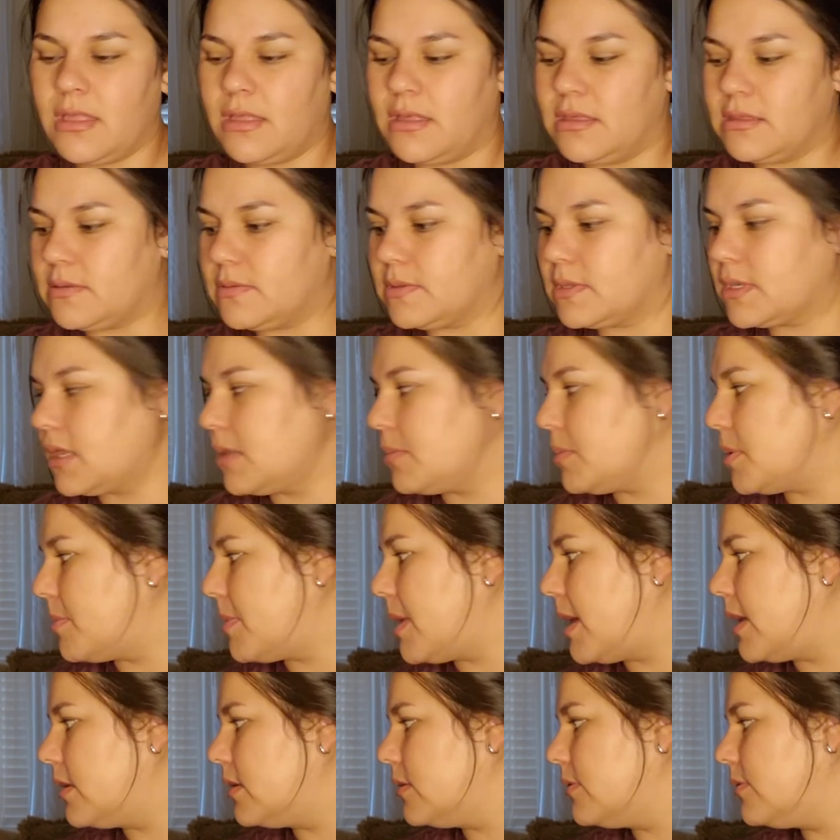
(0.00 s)
This is gonna be
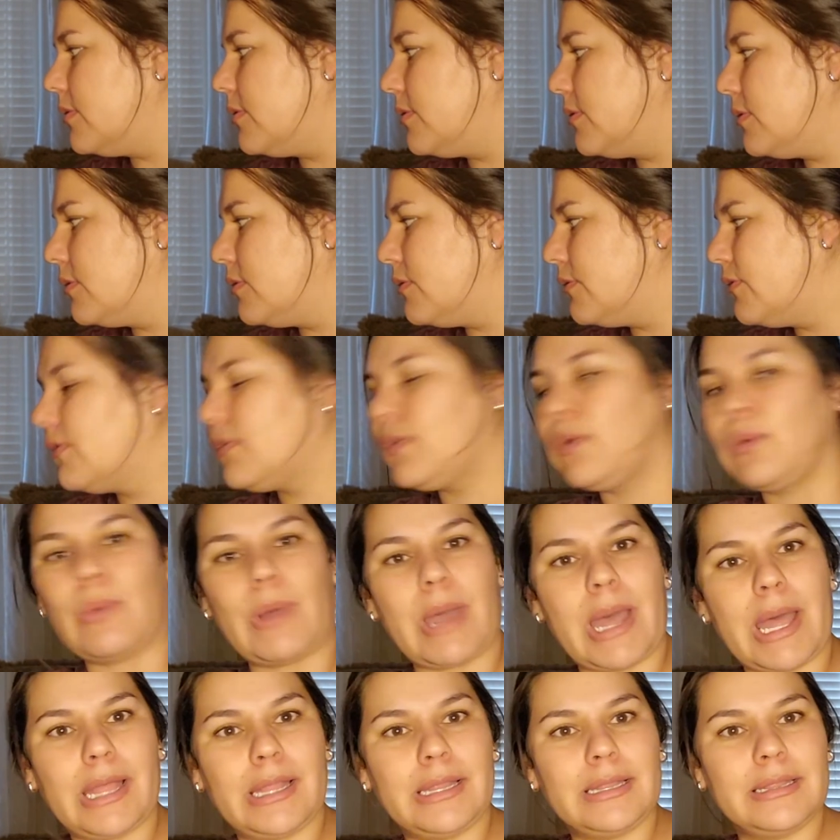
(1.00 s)
mine for a
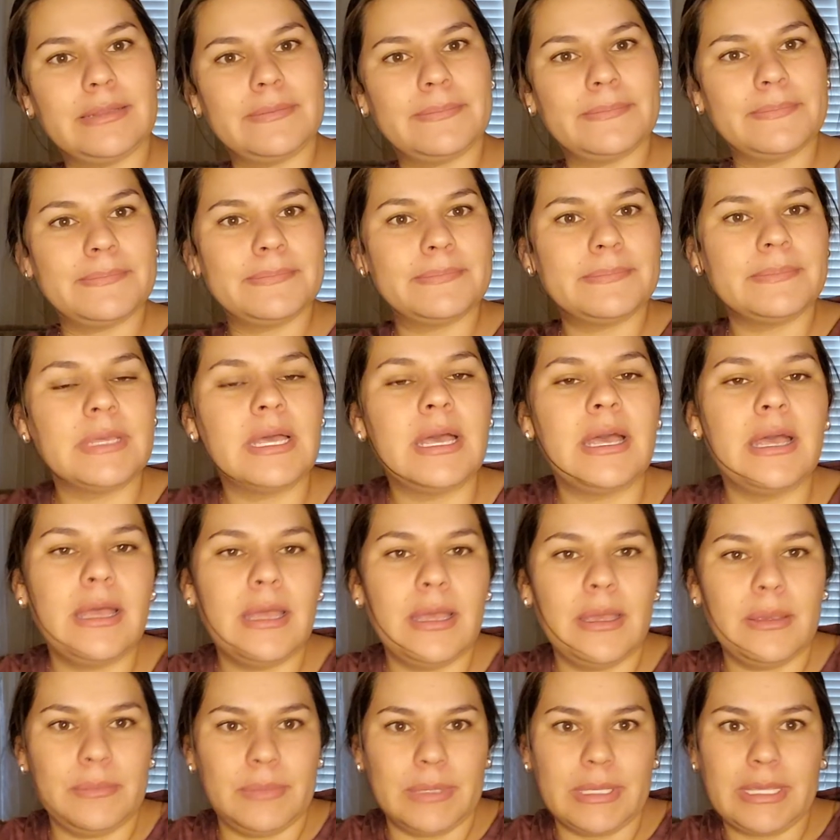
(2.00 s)
while
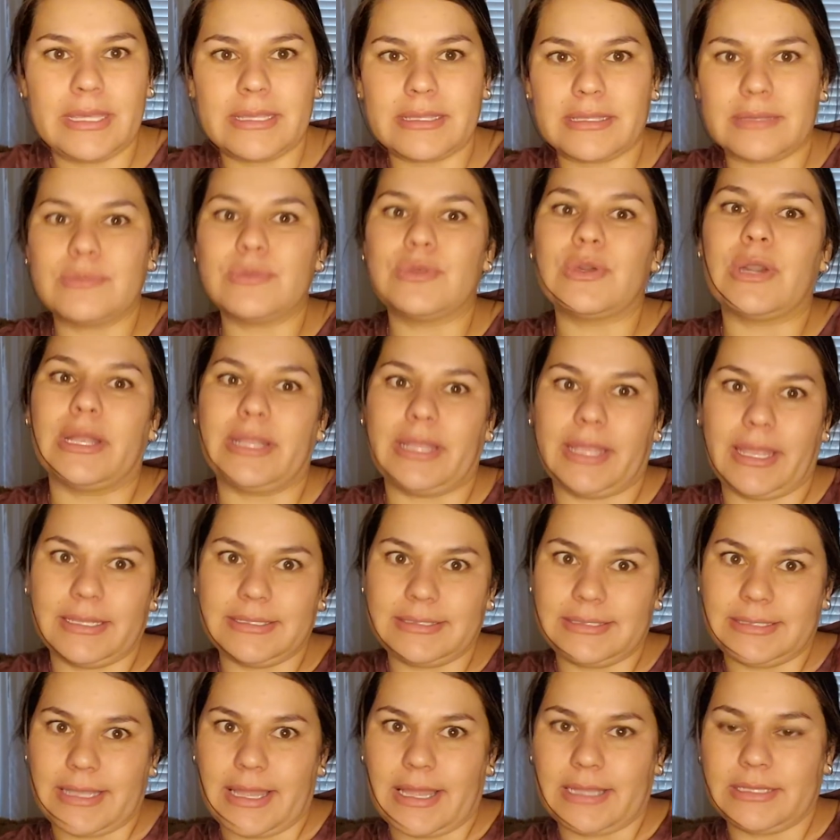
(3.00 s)
because I'm trying to
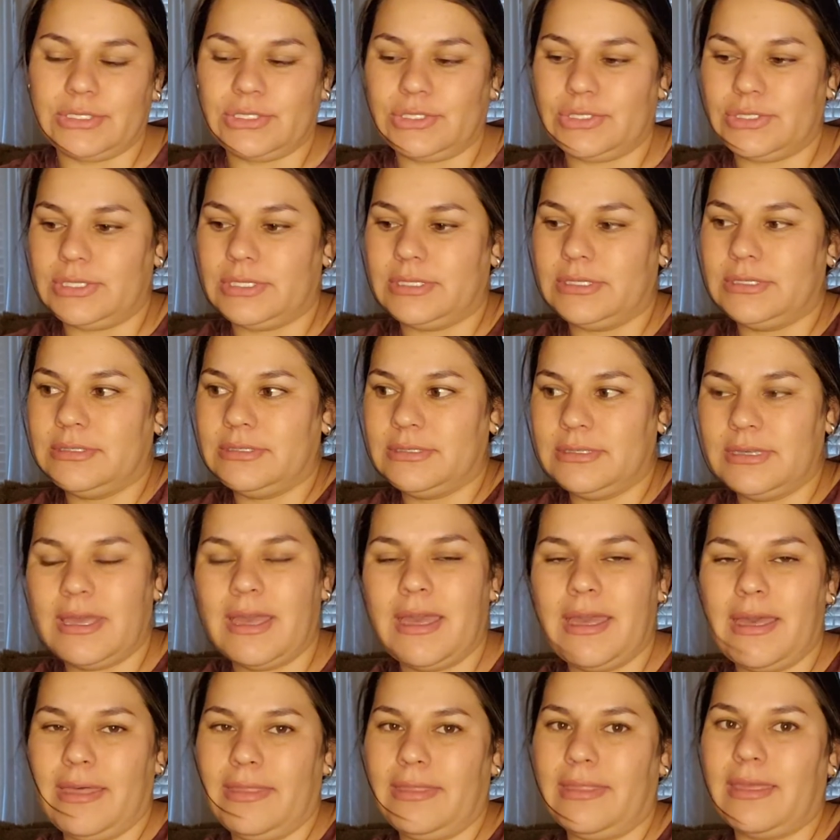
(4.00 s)
get snatched.
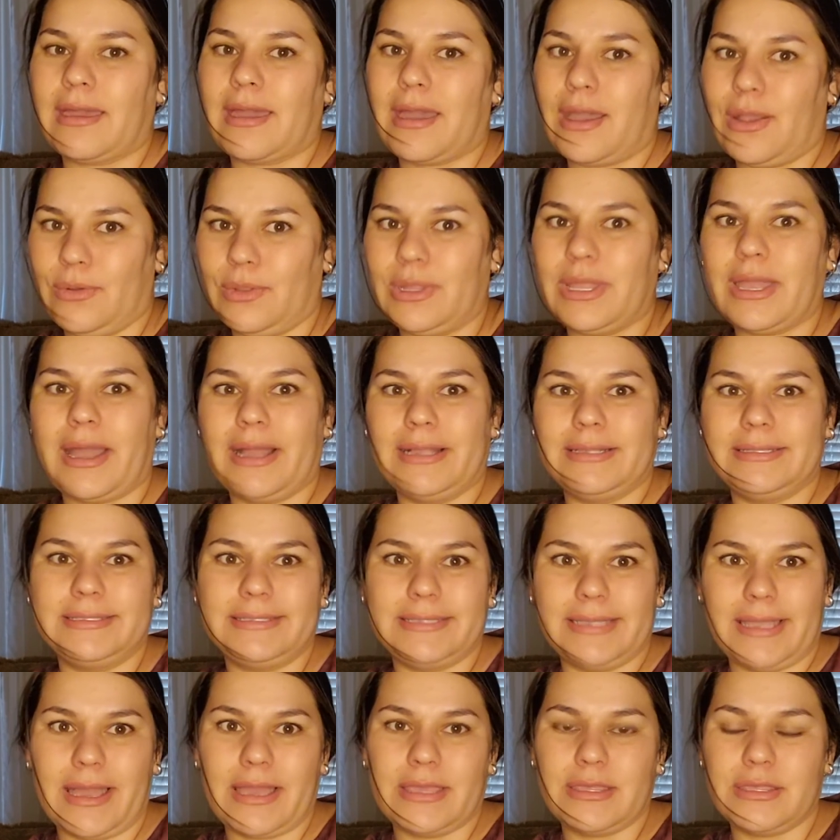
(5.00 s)
Like, I already got
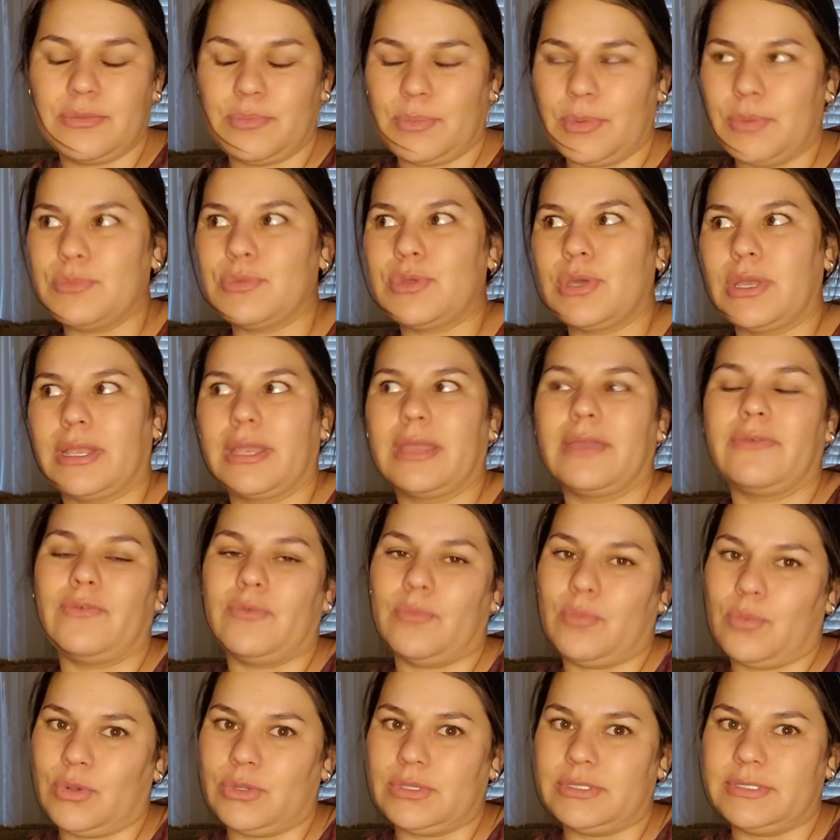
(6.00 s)
snatched, but I'm trying to get even
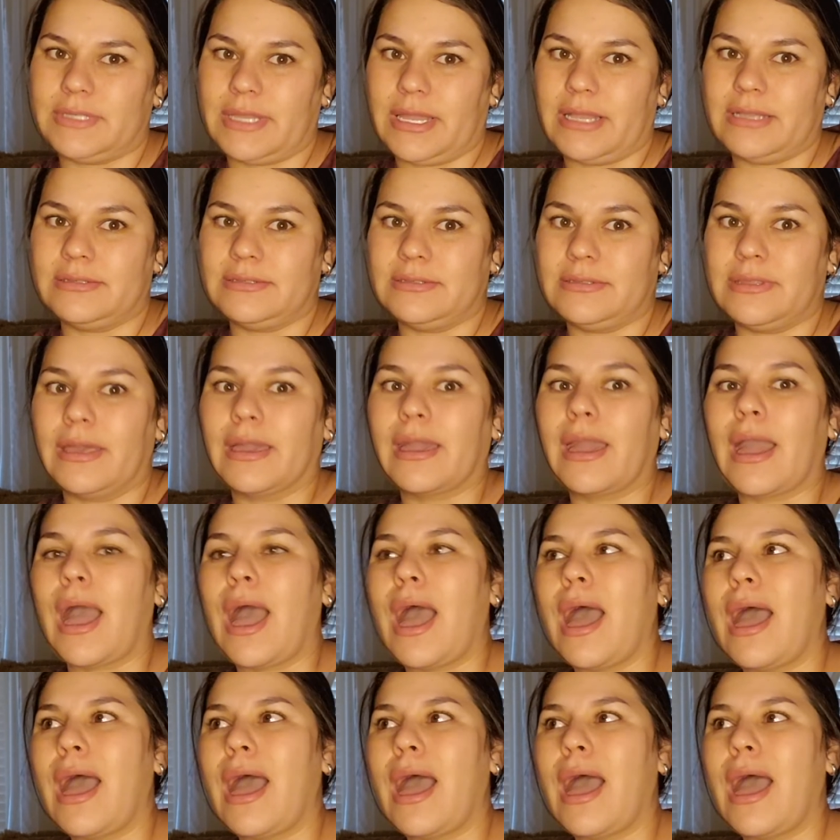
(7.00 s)
more snatched. Like,